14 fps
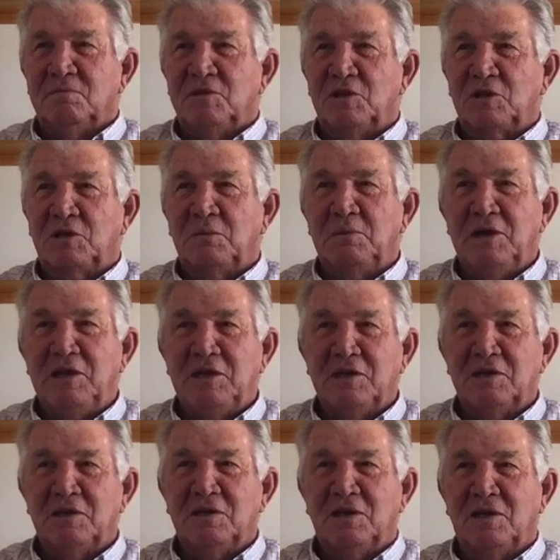the
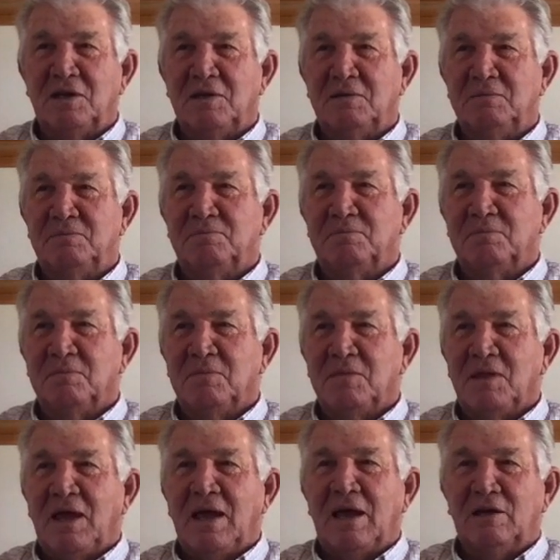comedian, the
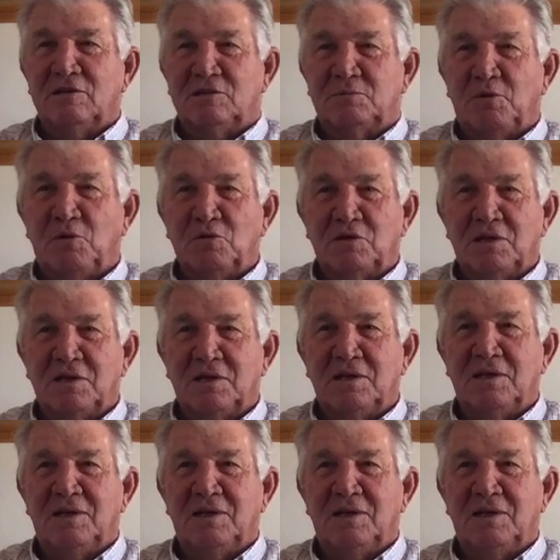outspoken,